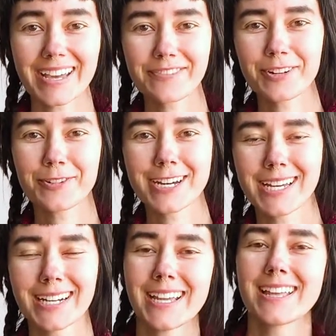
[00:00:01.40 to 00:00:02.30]

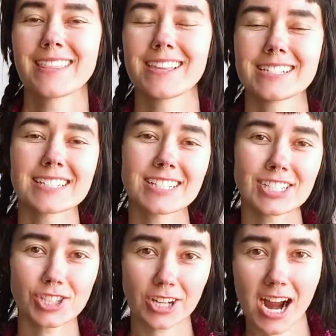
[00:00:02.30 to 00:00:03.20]
everyone, this is
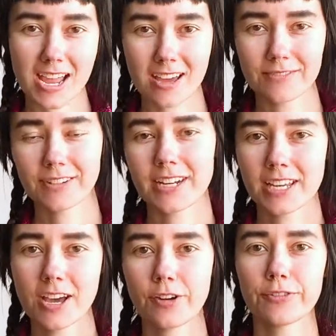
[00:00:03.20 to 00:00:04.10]
a try-on
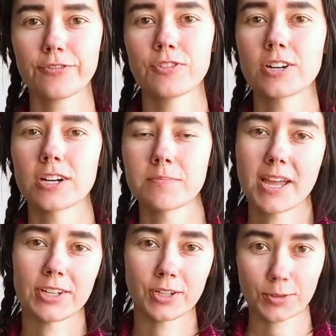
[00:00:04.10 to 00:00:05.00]
video for
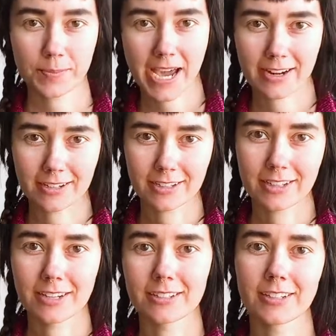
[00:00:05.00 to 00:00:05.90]
my new
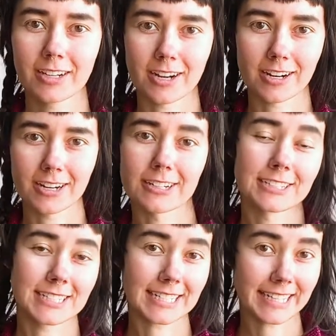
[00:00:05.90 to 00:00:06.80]
pattern called
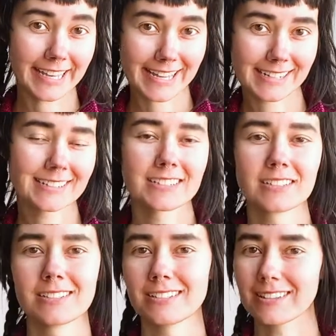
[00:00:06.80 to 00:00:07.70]
carDEGEN,
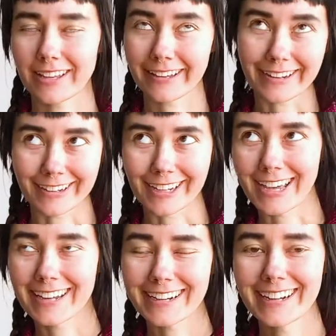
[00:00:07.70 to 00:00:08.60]
like
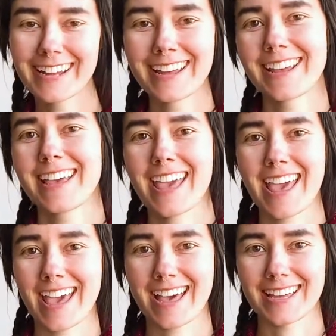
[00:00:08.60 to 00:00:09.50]
cardigan,
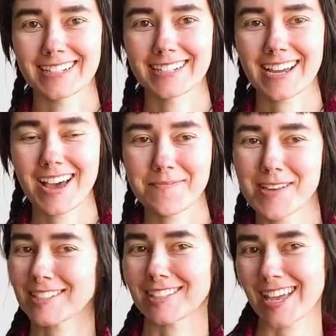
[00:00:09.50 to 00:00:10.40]
and
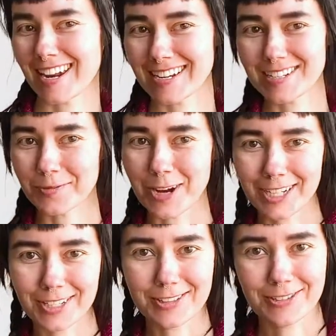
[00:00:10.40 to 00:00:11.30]
I'm excited to
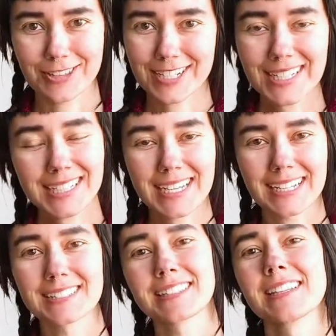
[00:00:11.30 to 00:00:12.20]
walk you through the
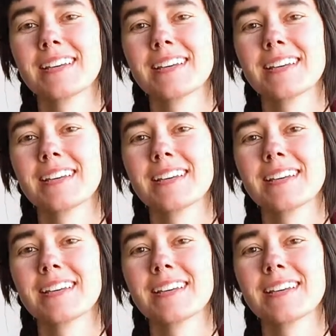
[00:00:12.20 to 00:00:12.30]
details.